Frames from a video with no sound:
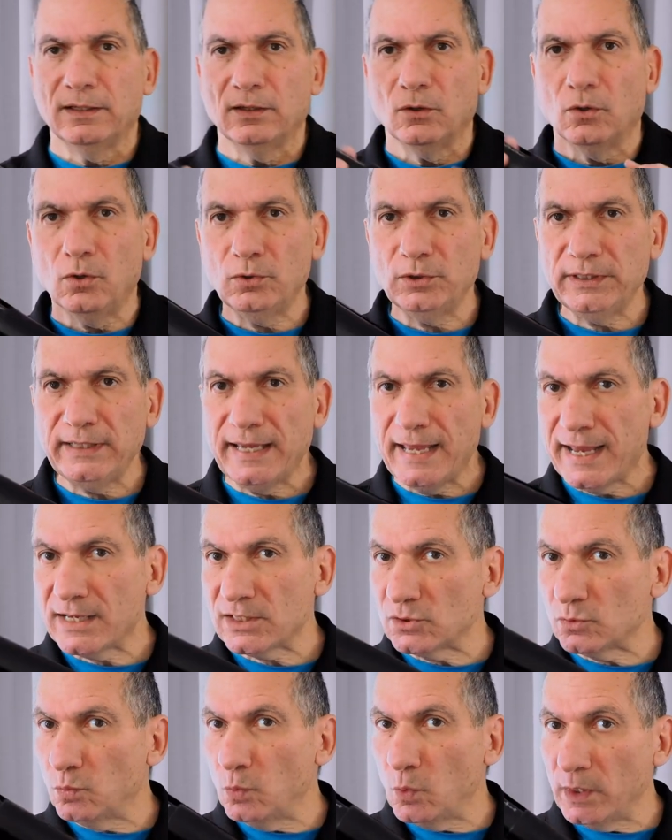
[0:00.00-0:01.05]
only
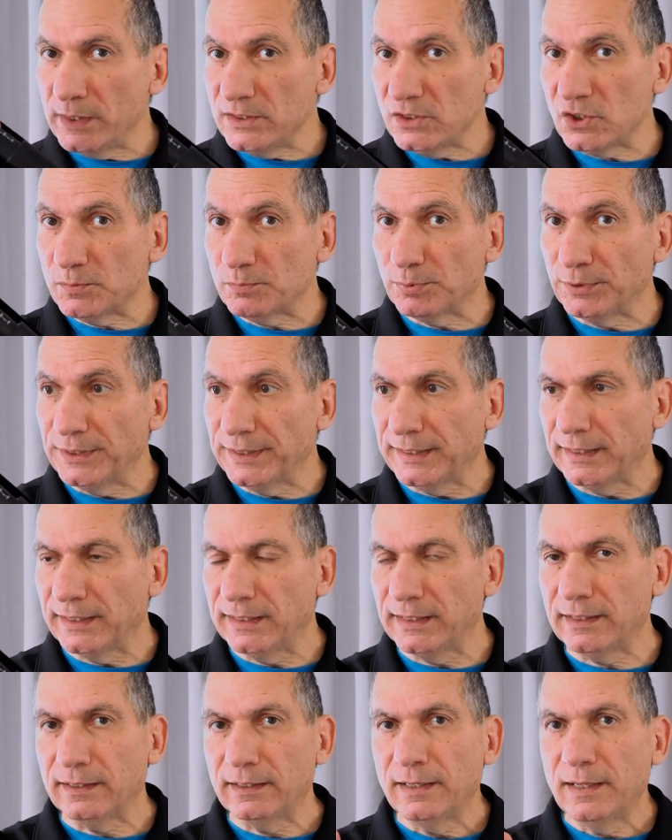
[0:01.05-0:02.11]
has 1 spring in
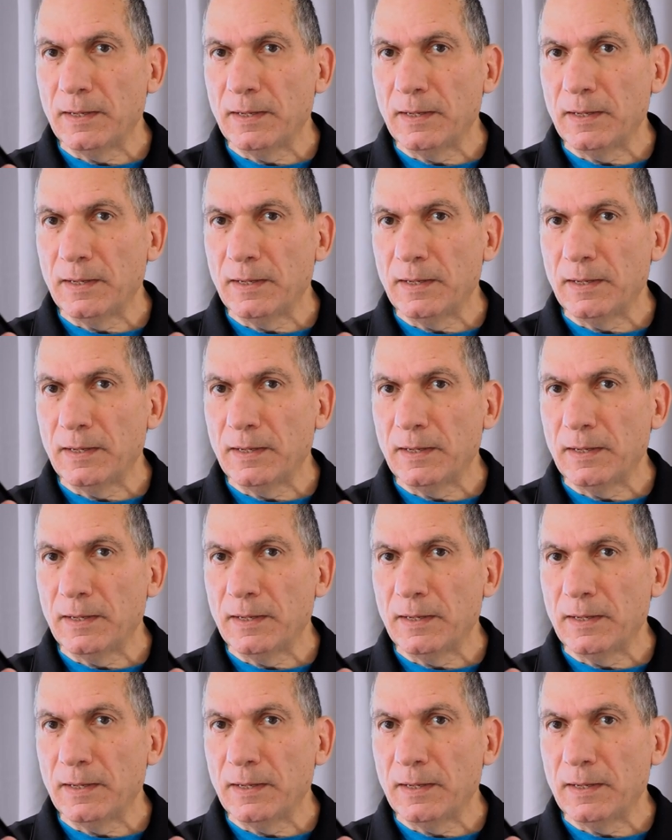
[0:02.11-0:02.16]
it,